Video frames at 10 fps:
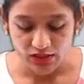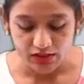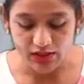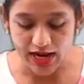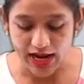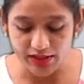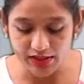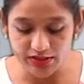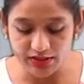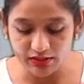The
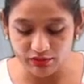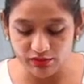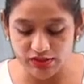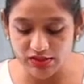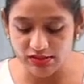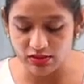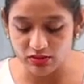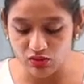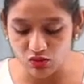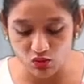energy which is
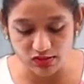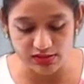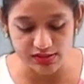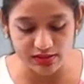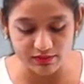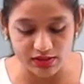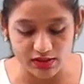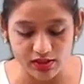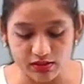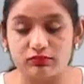associated with
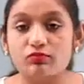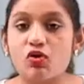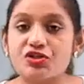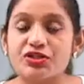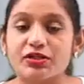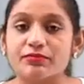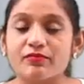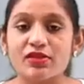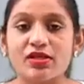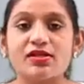the motion.
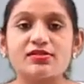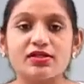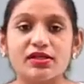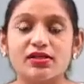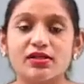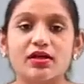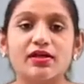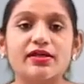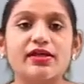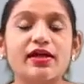See,
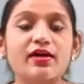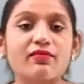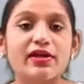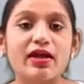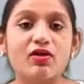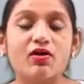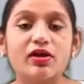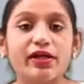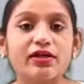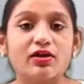here we are
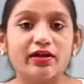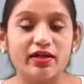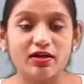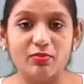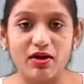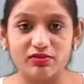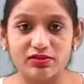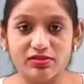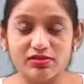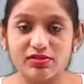only talking about
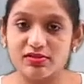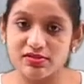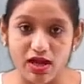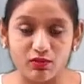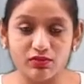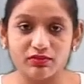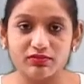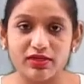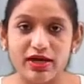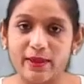the sound
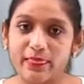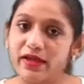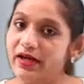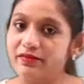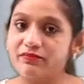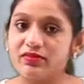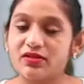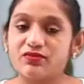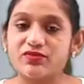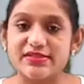and the
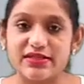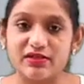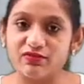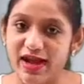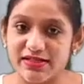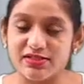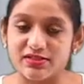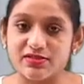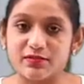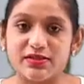physical
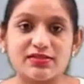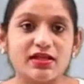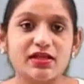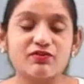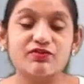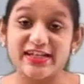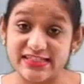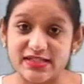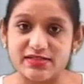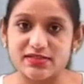factors, means ki physics